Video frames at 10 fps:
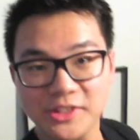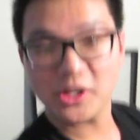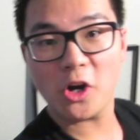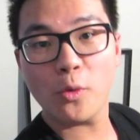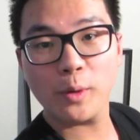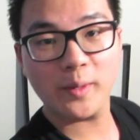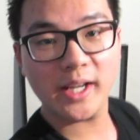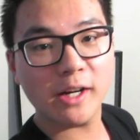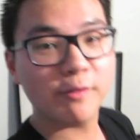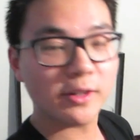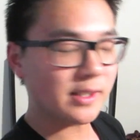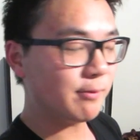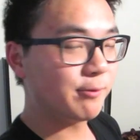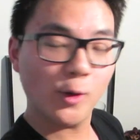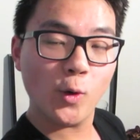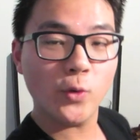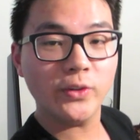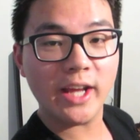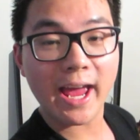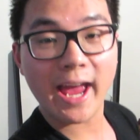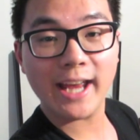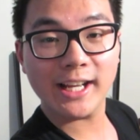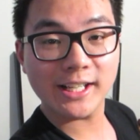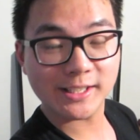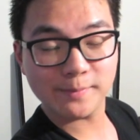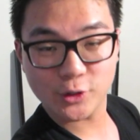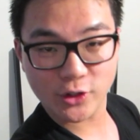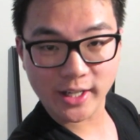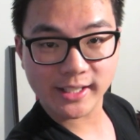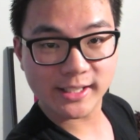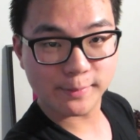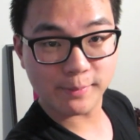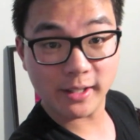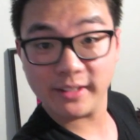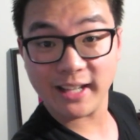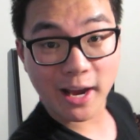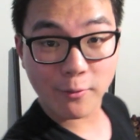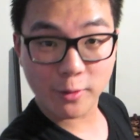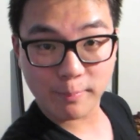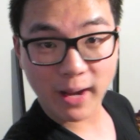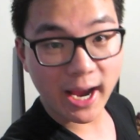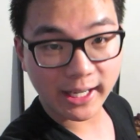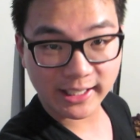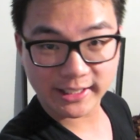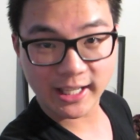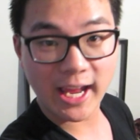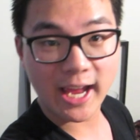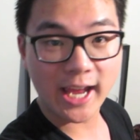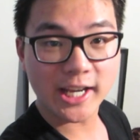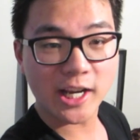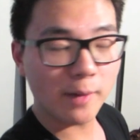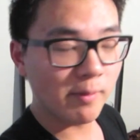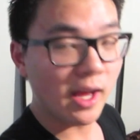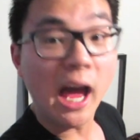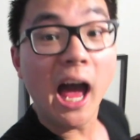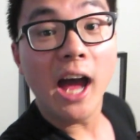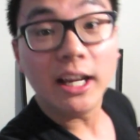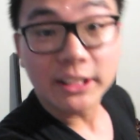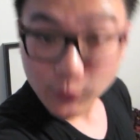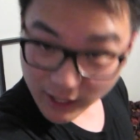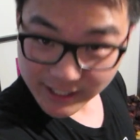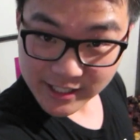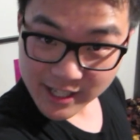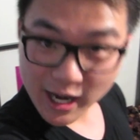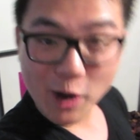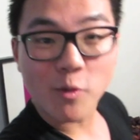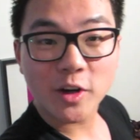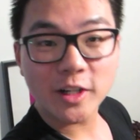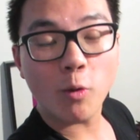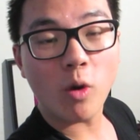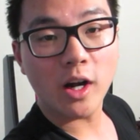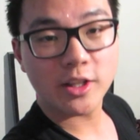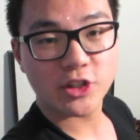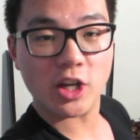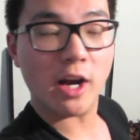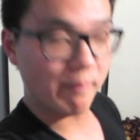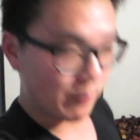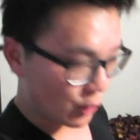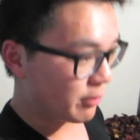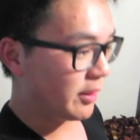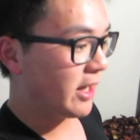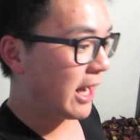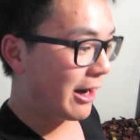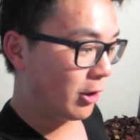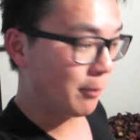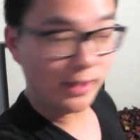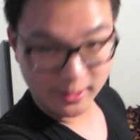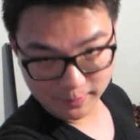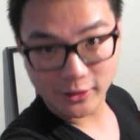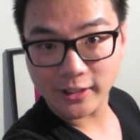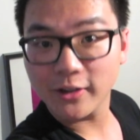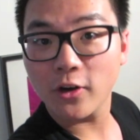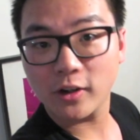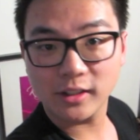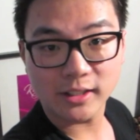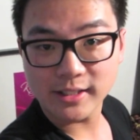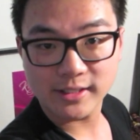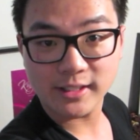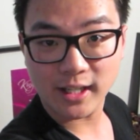So we went out for some food and some drinks, but now we're back. And to end the night, we're gonna watch a movie. I hope it's better than Hercules,